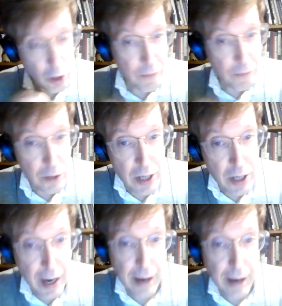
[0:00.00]
all for
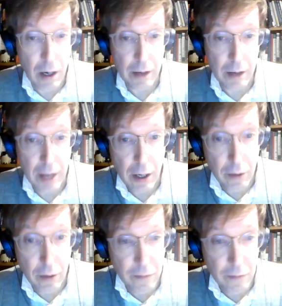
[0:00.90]
today. Uh, thank
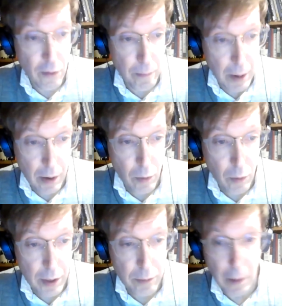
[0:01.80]
you for bearing
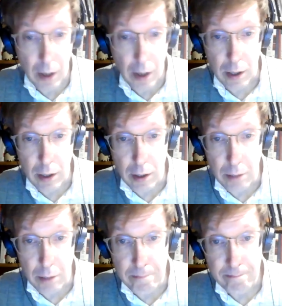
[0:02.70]
with my
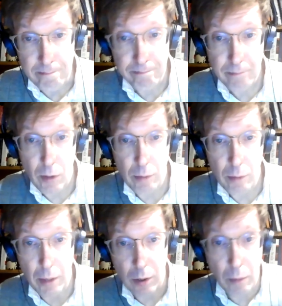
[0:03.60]
um,
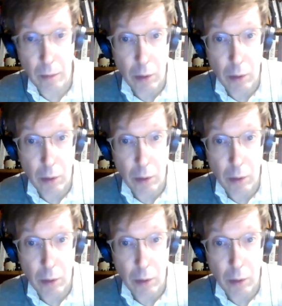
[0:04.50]
my my